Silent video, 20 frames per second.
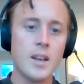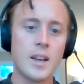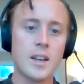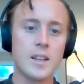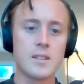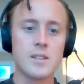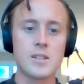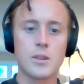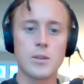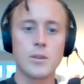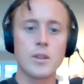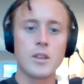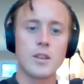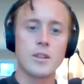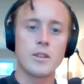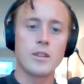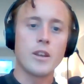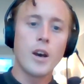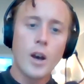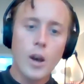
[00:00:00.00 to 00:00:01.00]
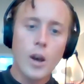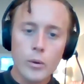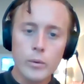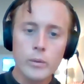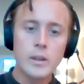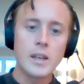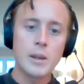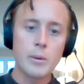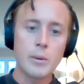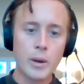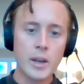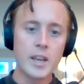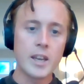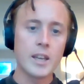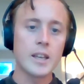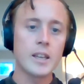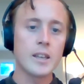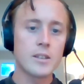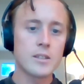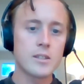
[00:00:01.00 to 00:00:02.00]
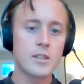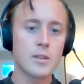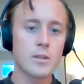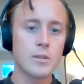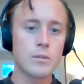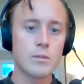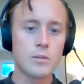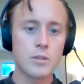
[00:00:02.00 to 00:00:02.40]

And so the, the only way to,